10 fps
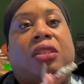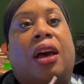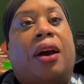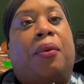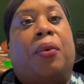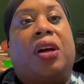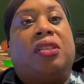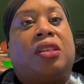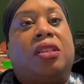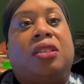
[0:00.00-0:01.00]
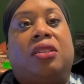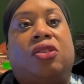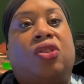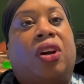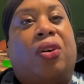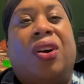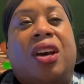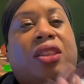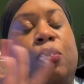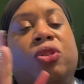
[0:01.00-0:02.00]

I wasn't, there were